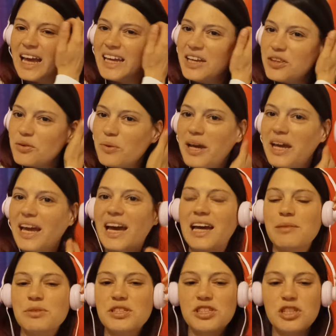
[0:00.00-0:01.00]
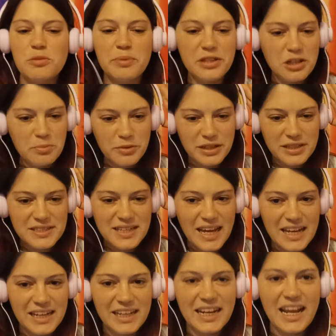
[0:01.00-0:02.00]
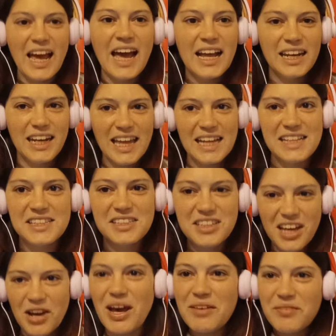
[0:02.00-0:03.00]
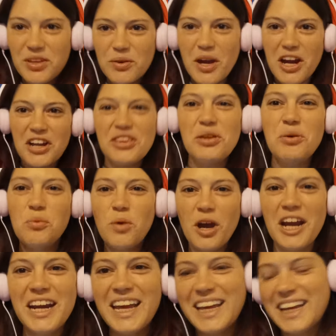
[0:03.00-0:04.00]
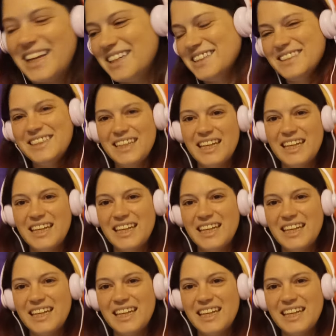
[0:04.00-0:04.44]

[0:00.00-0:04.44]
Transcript: Either way, I'm super duper excited. Let's go. Have you heard The Warning?